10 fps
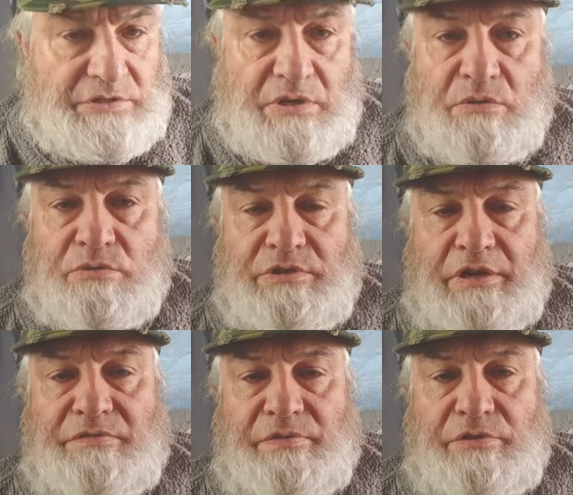
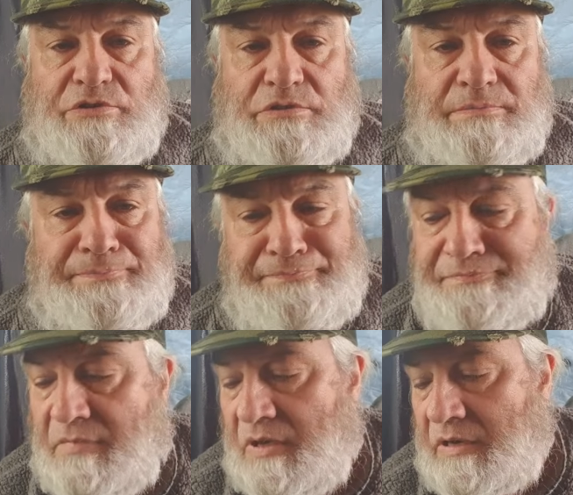Gore-Tex version.
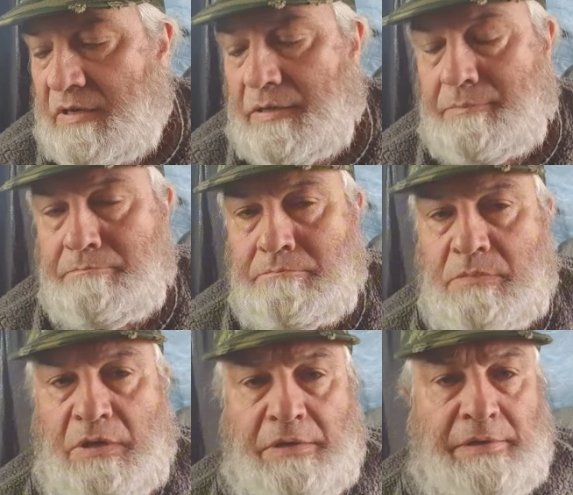
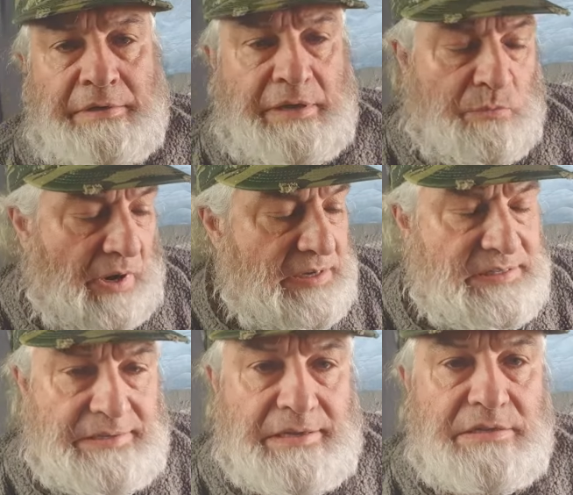It
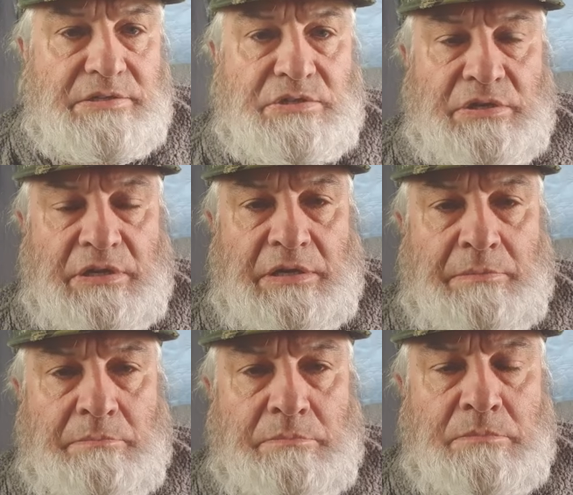weighs in at
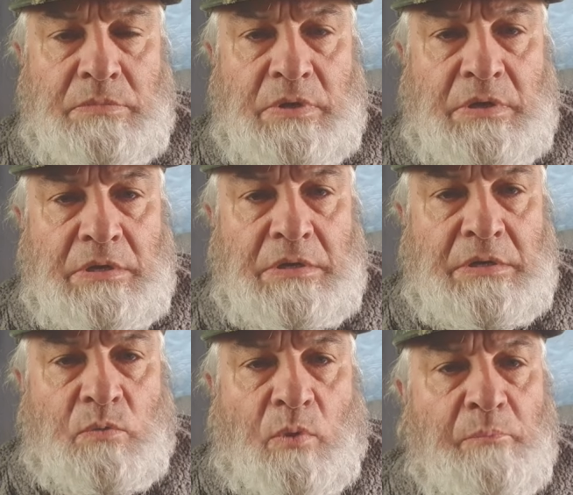
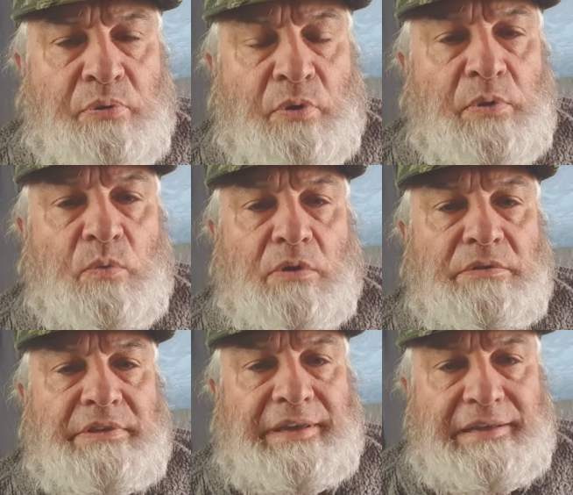
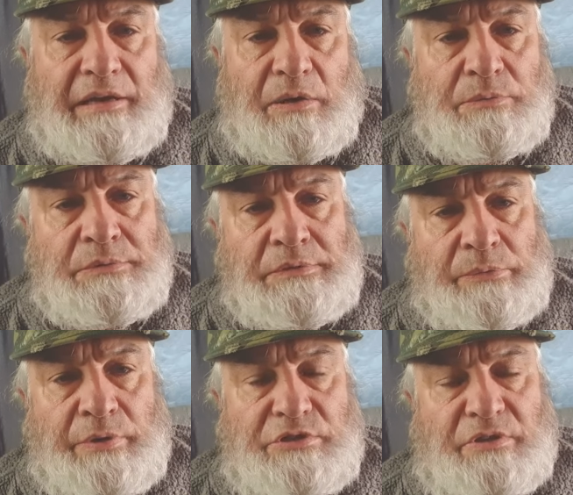1.1 kilo,
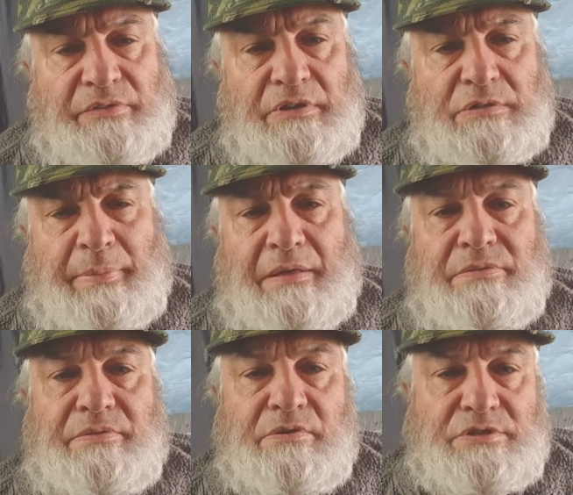which I think is about
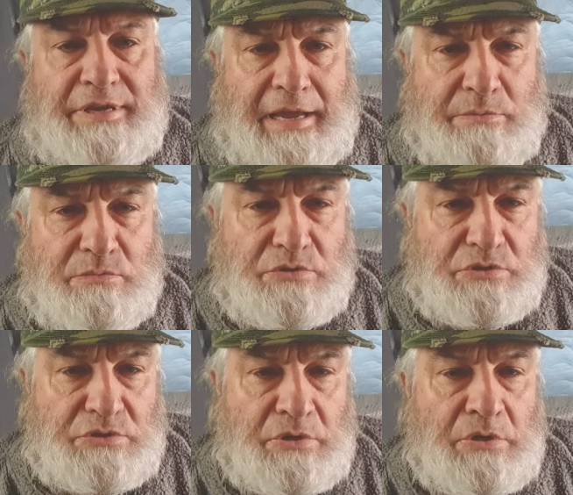30
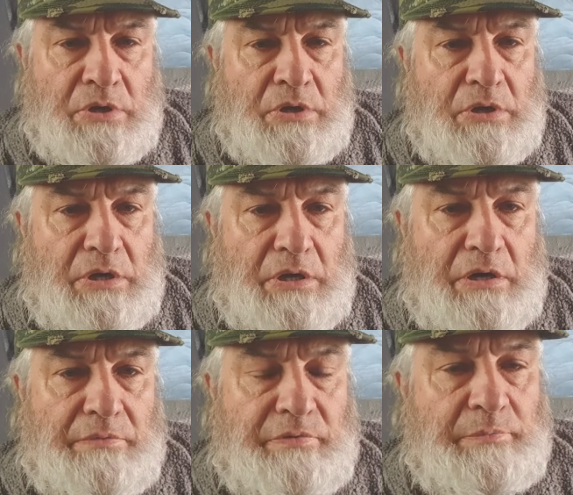ounce,
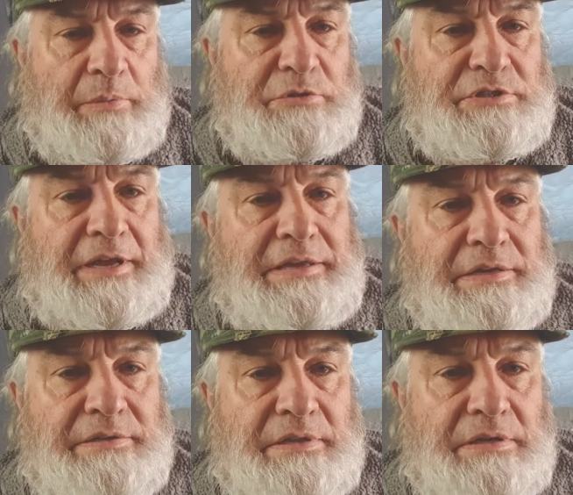if I'm not
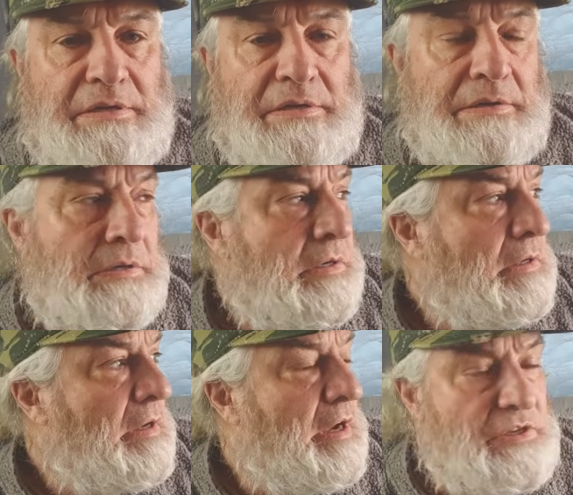mistaken.
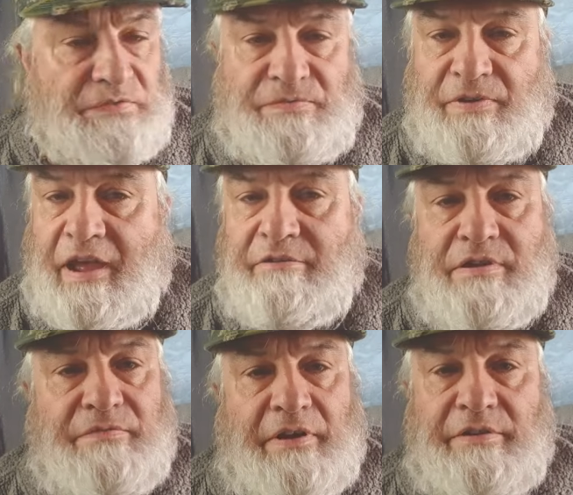It's
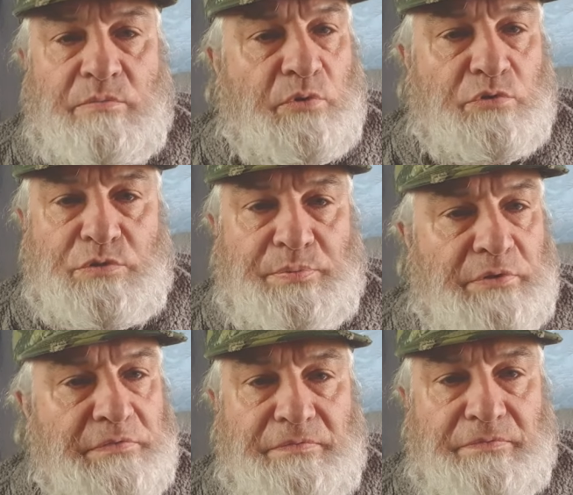very, very
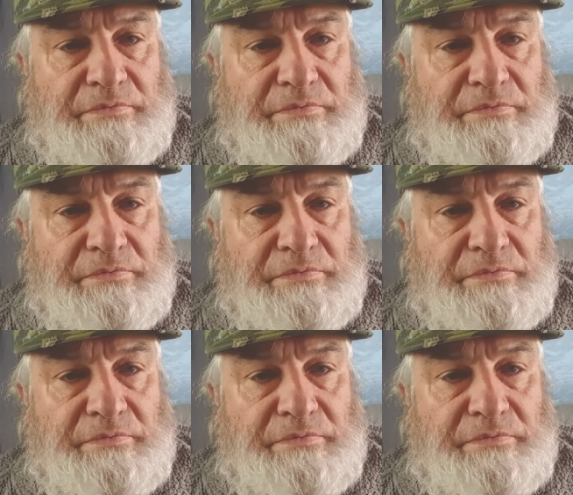waterproof,